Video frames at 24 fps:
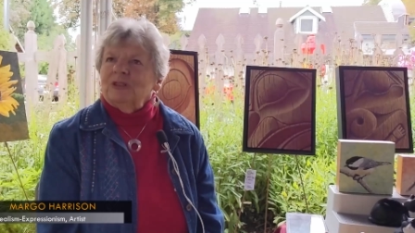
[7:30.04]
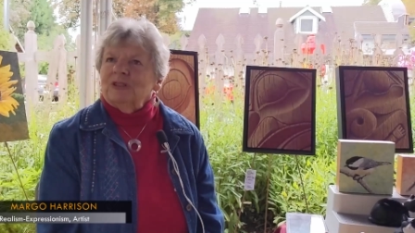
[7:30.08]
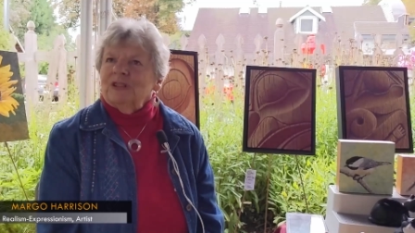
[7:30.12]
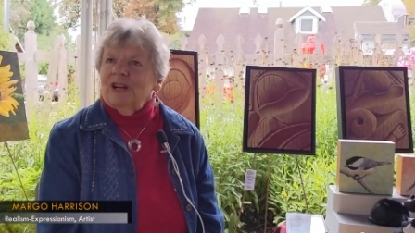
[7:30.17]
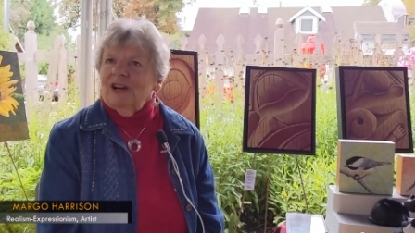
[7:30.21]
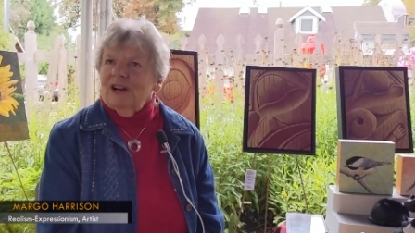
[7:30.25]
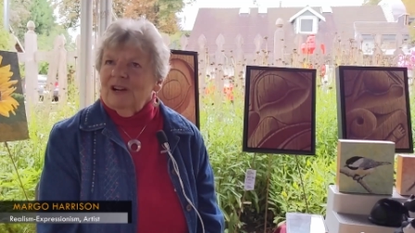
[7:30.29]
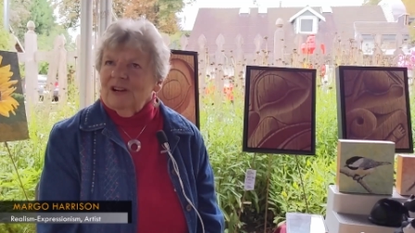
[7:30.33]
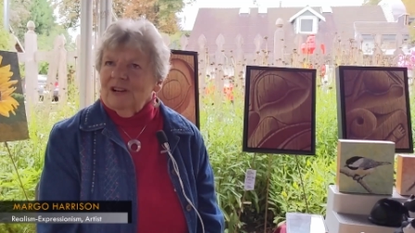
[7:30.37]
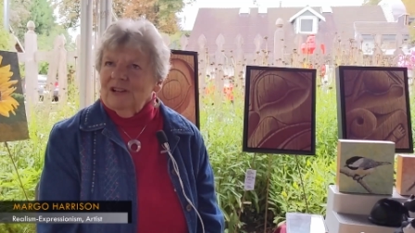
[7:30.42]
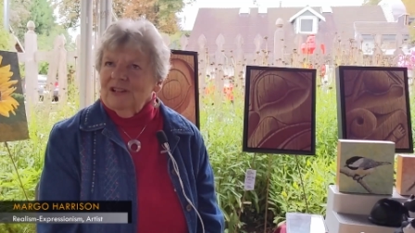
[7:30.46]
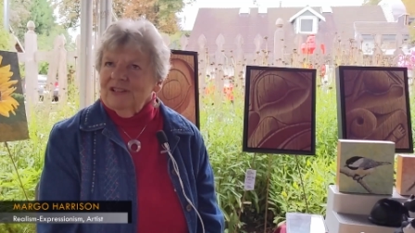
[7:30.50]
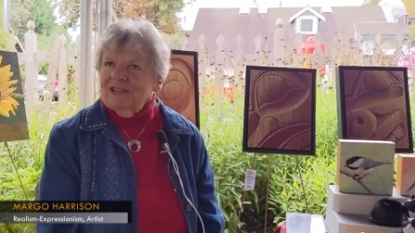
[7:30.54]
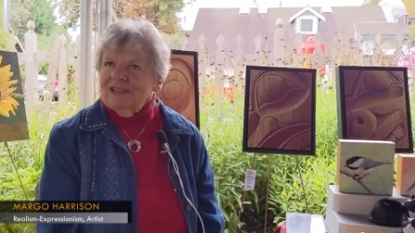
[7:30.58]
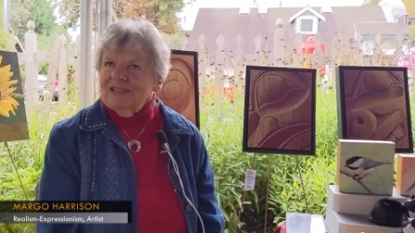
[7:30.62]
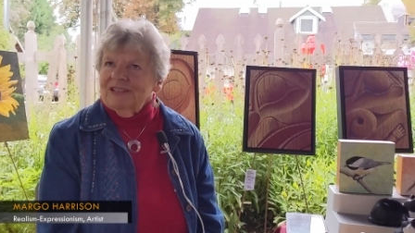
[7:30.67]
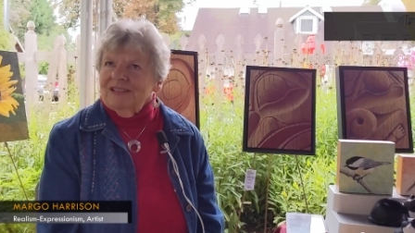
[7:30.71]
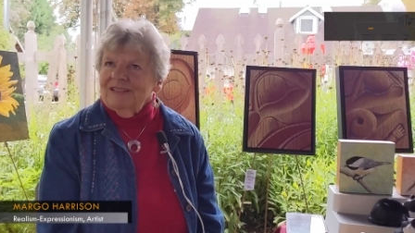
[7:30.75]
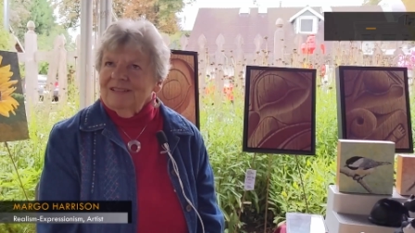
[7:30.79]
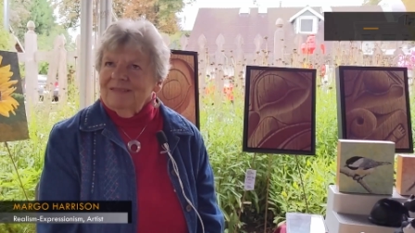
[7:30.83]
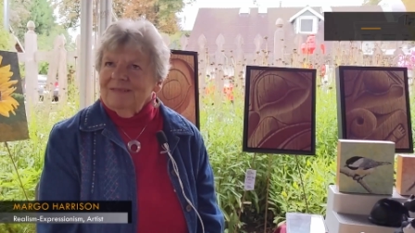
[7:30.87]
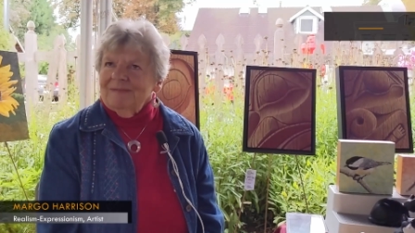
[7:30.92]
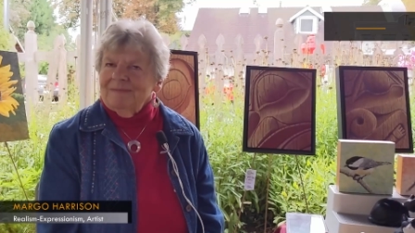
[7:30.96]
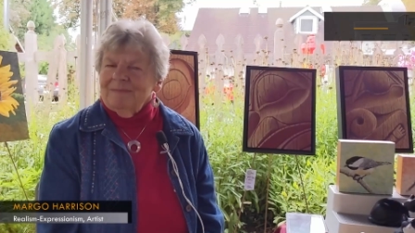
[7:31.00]
your heart
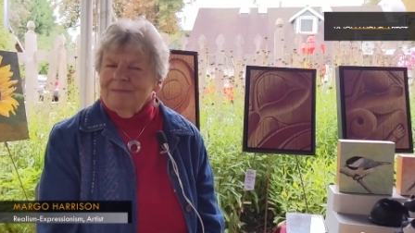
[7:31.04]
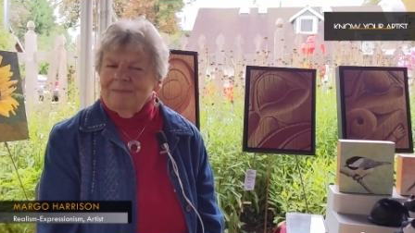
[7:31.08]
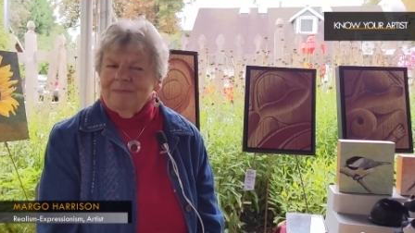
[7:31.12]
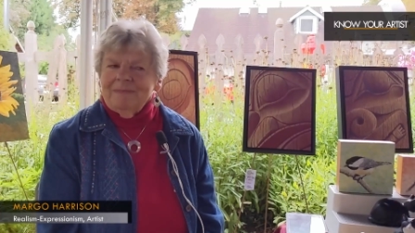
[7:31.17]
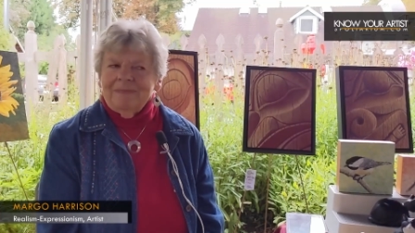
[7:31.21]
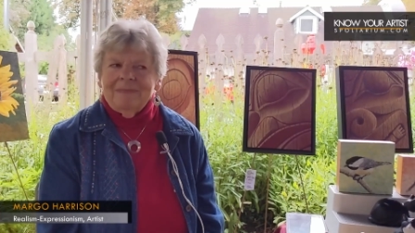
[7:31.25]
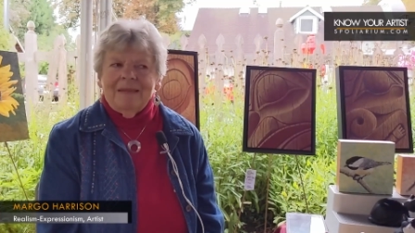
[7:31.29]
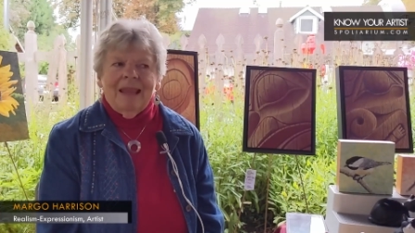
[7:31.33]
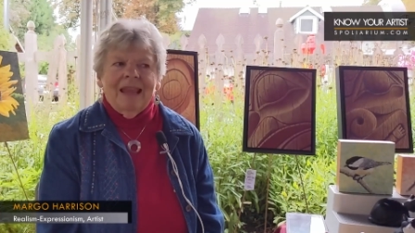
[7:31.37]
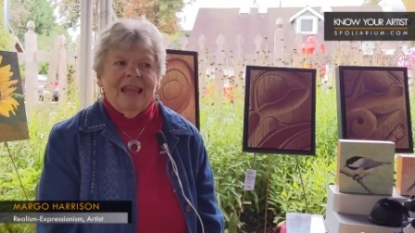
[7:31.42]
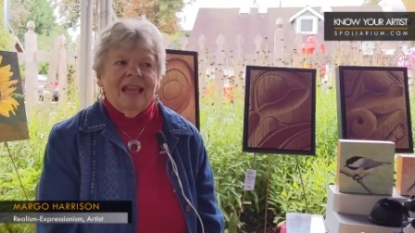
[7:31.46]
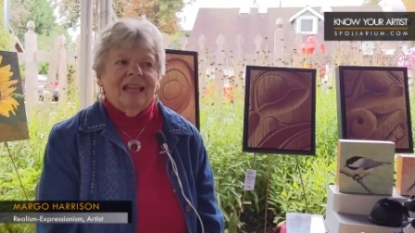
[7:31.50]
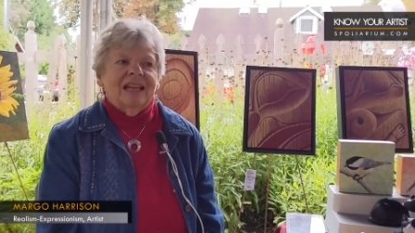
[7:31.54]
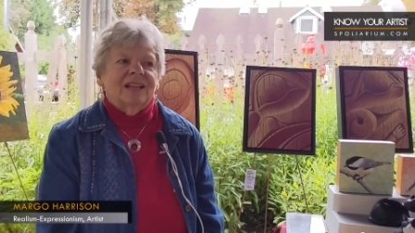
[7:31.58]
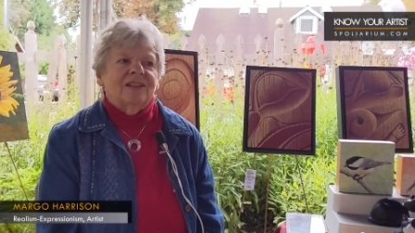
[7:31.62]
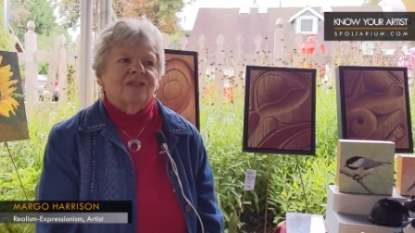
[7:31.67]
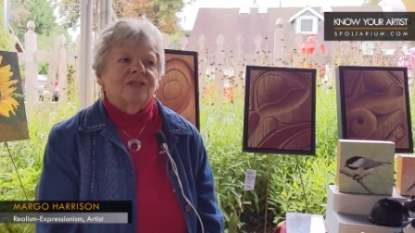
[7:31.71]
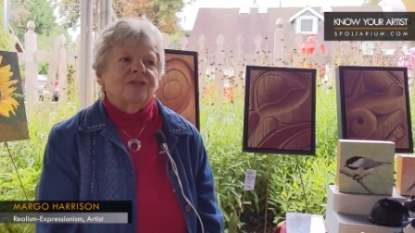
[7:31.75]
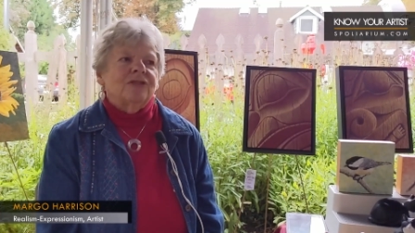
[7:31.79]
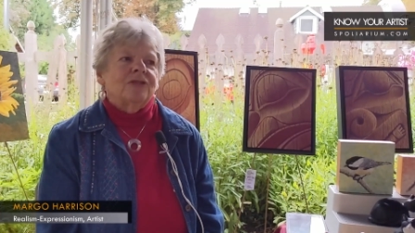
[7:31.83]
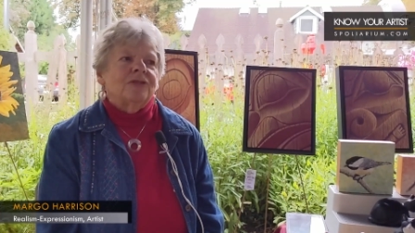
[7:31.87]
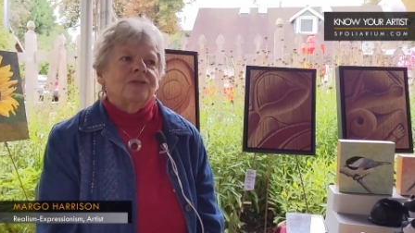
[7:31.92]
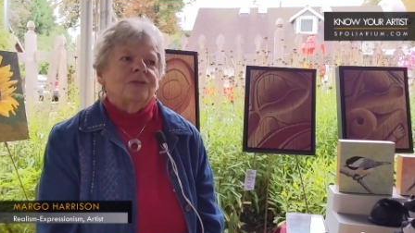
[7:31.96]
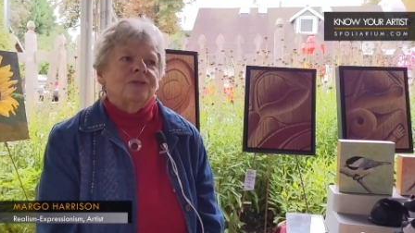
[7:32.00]

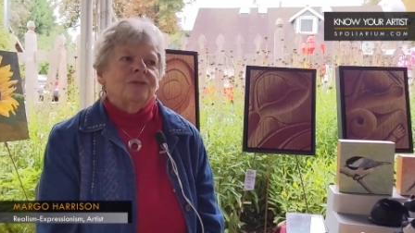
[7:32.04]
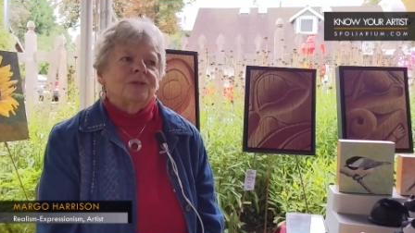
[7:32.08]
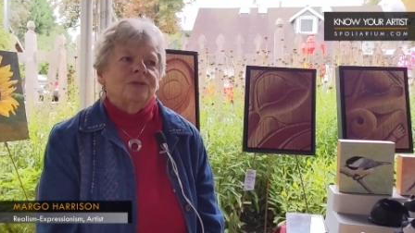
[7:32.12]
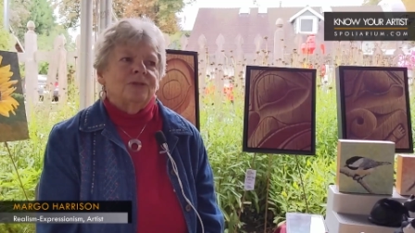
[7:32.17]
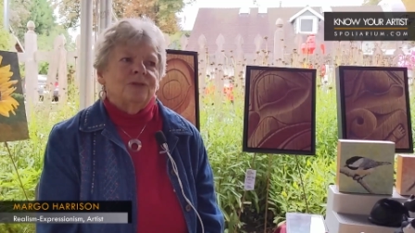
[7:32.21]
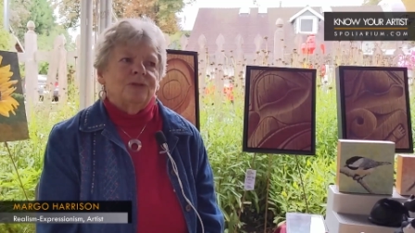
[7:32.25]
and